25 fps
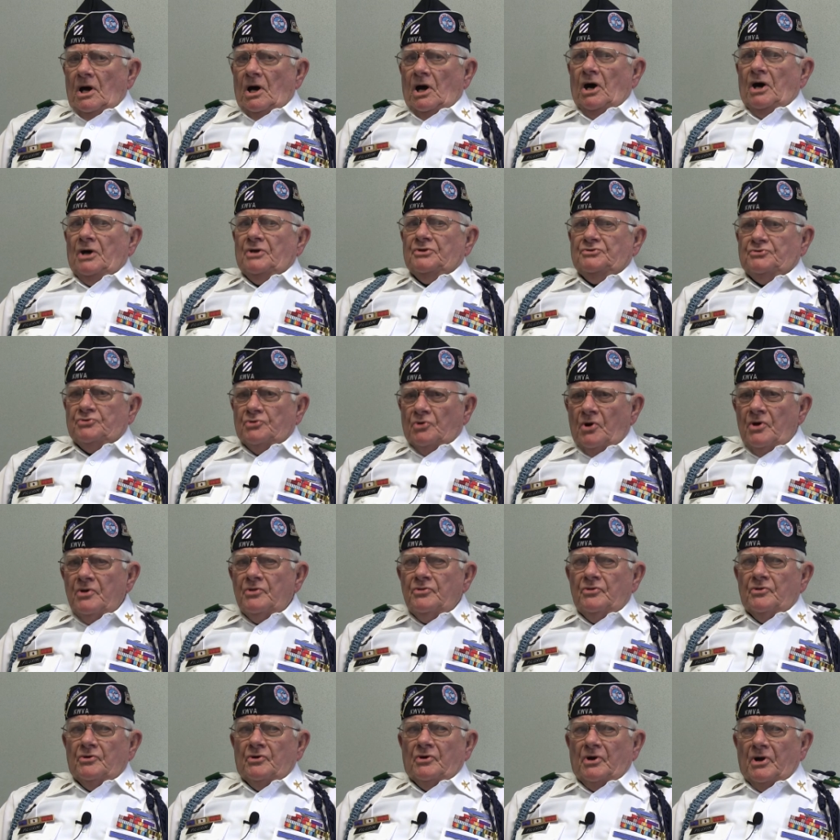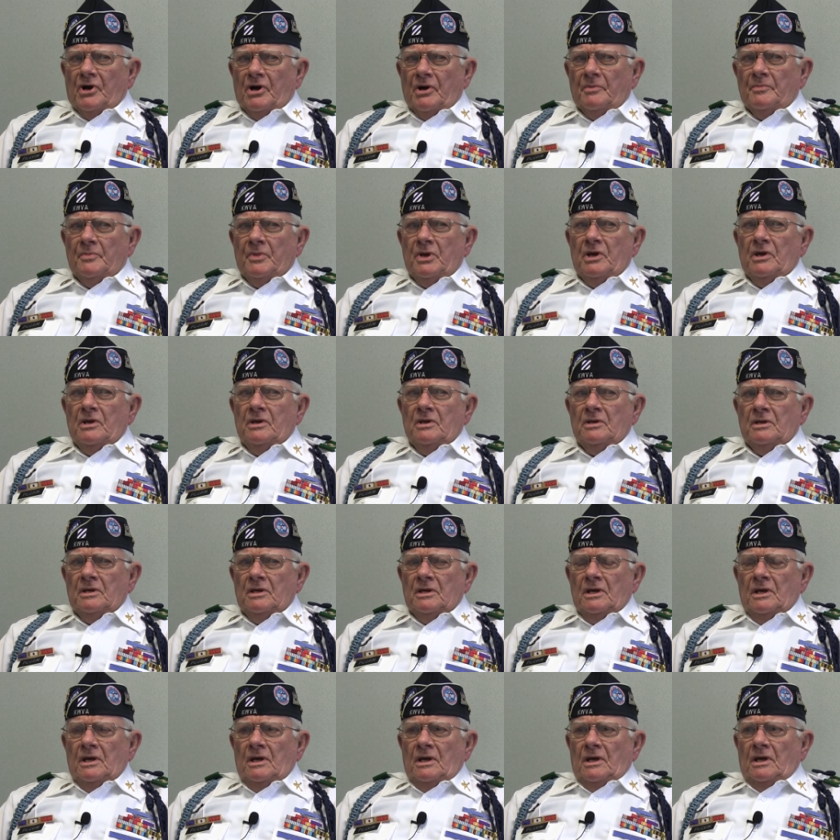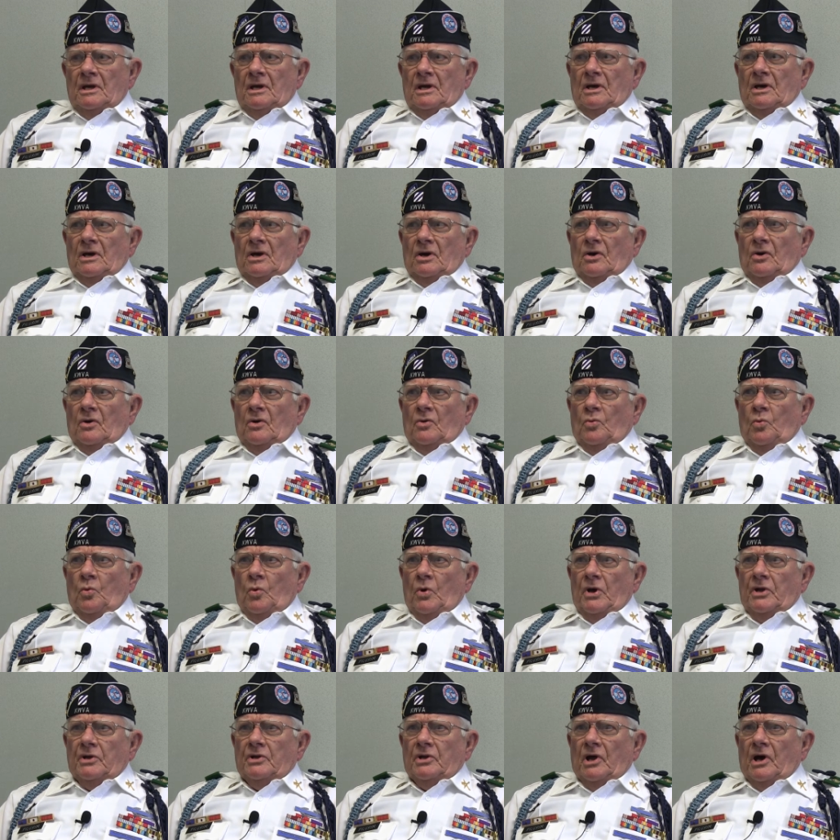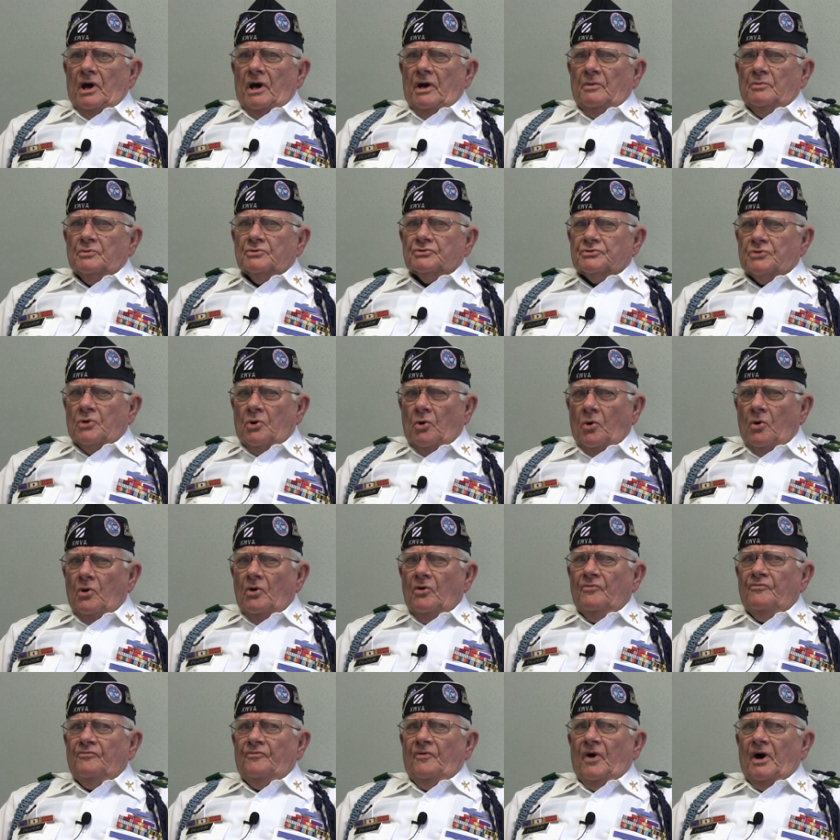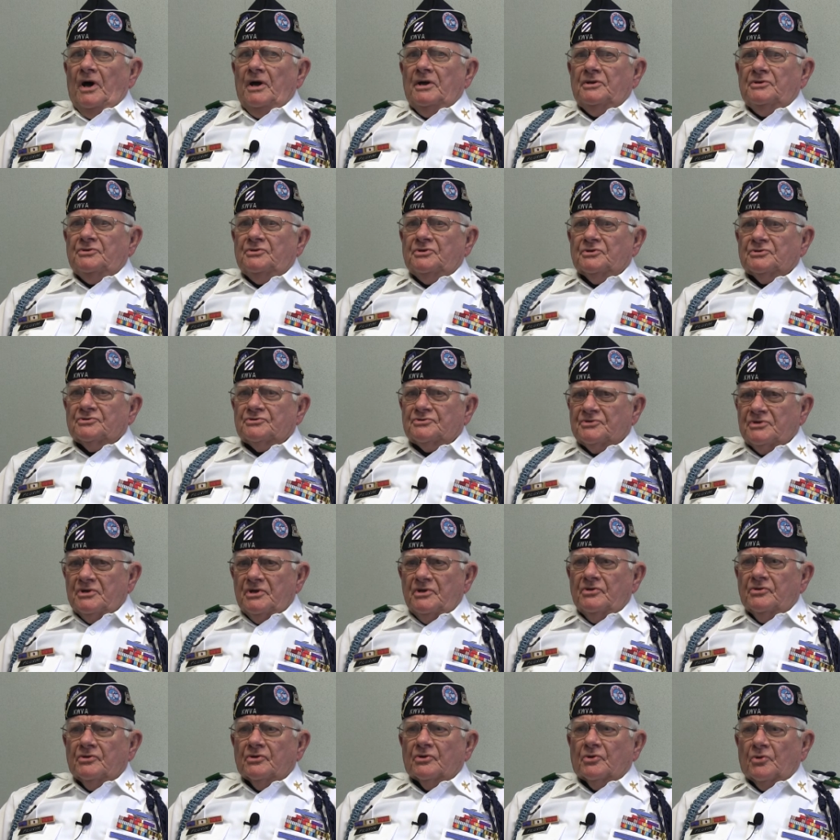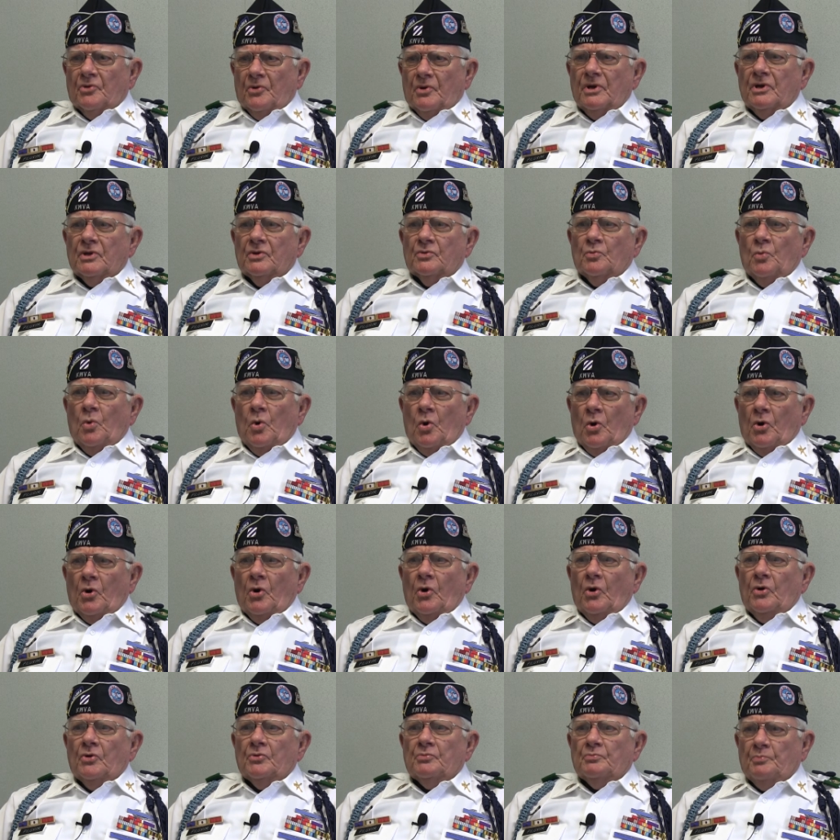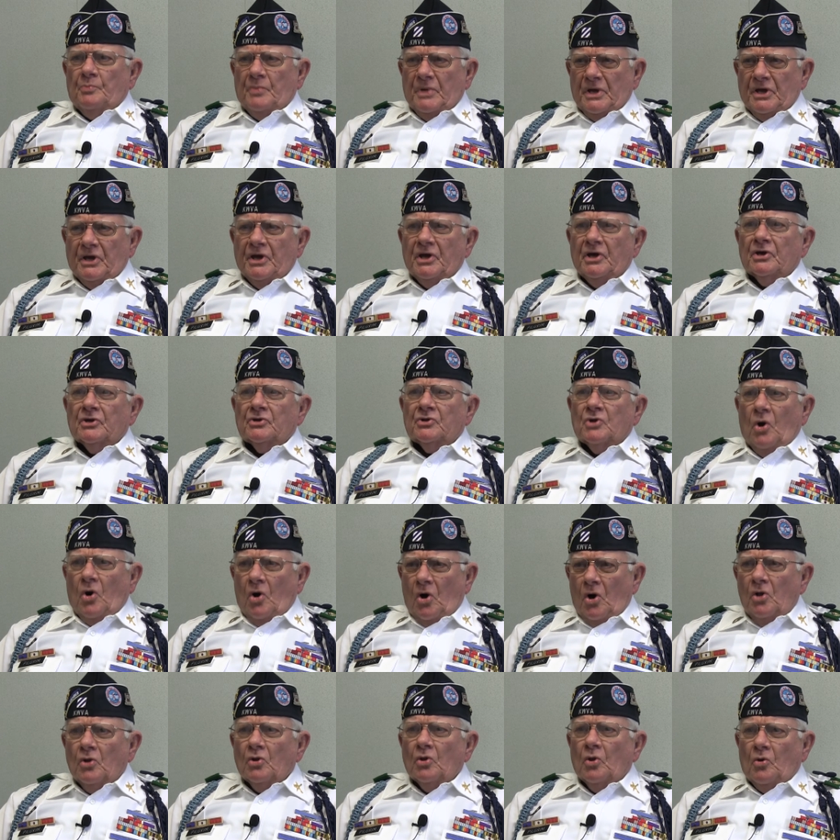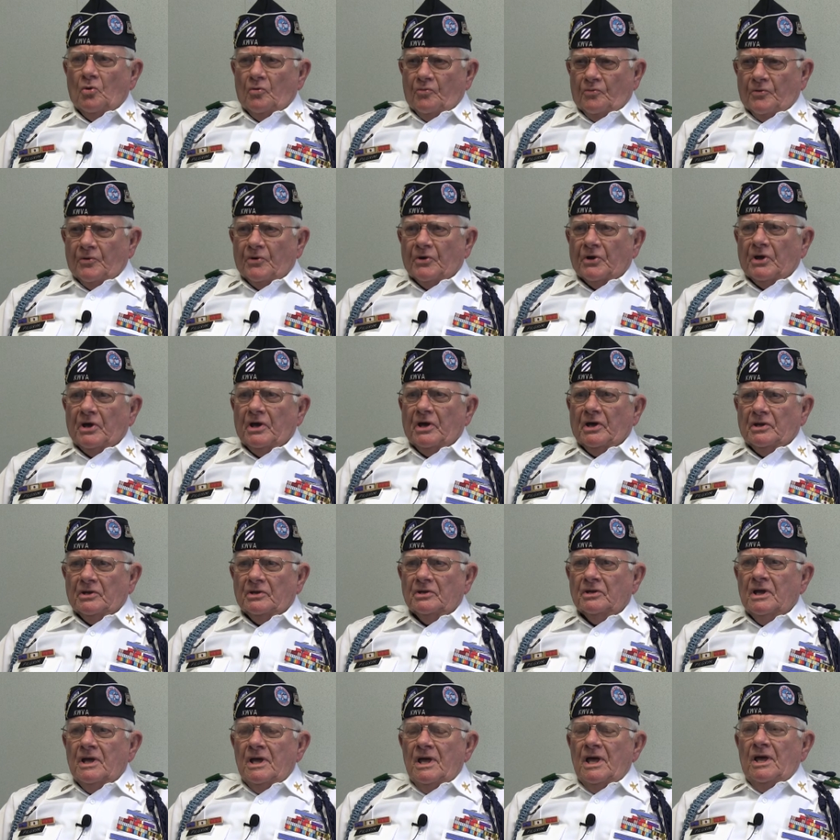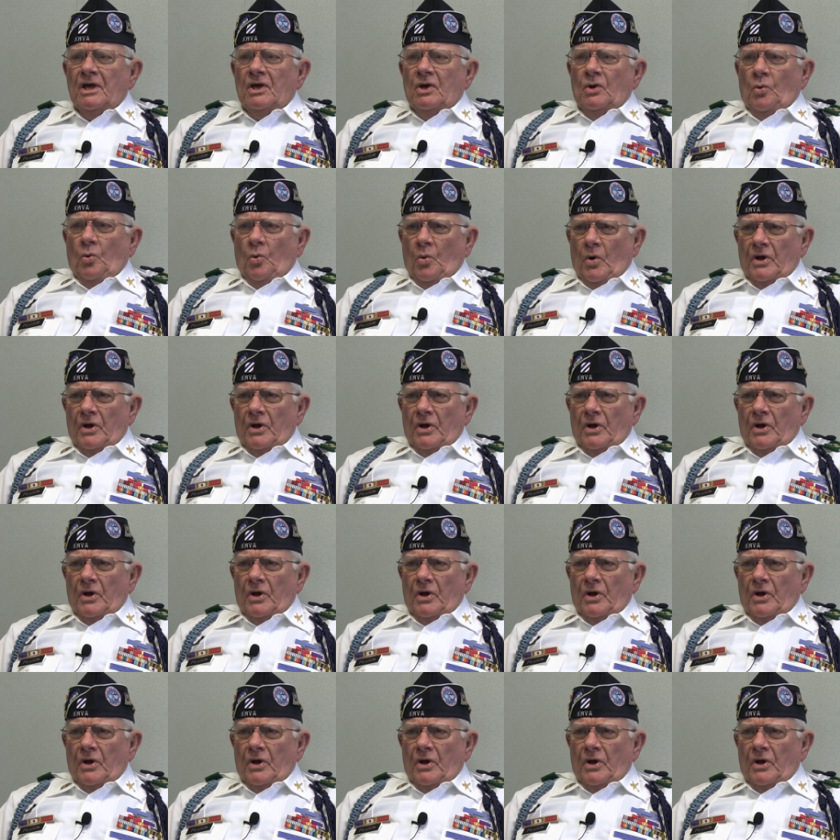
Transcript: I joined the Army when I was horrified to see the Korean War begin all over again, mm.